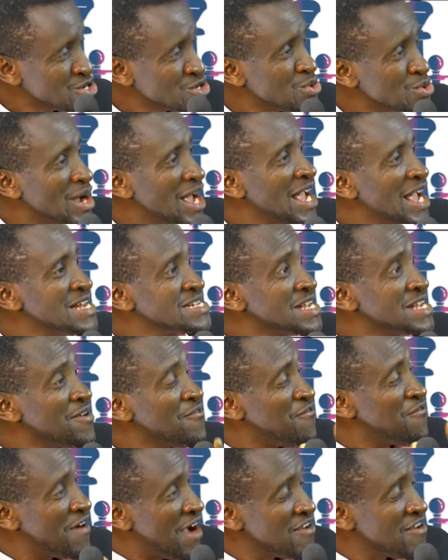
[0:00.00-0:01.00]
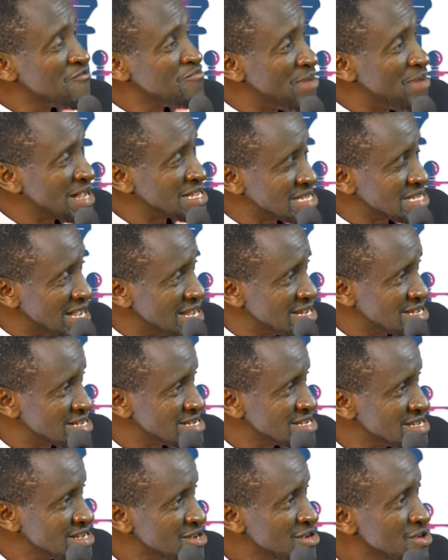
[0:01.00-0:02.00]
to
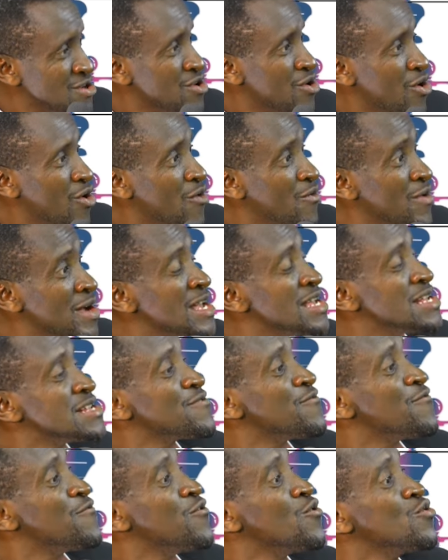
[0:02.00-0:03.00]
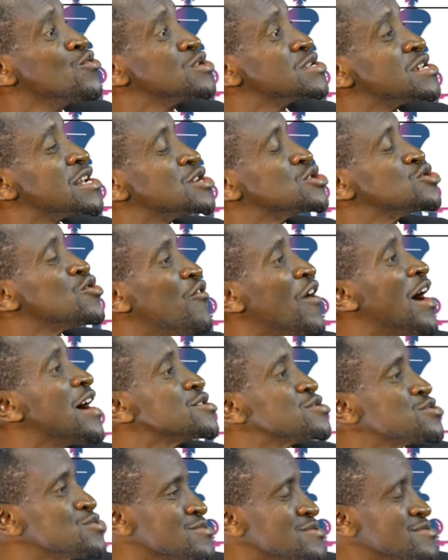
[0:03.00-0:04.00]
85% of his full sexual
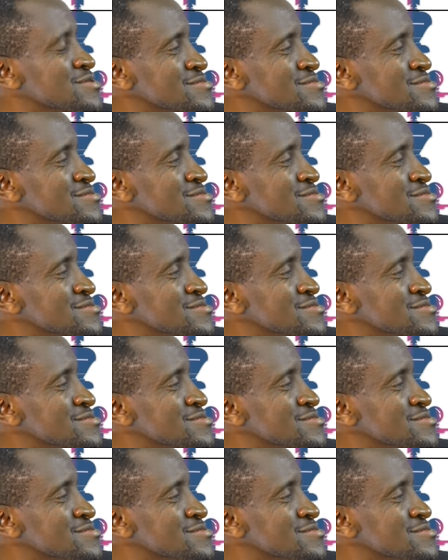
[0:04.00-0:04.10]
function.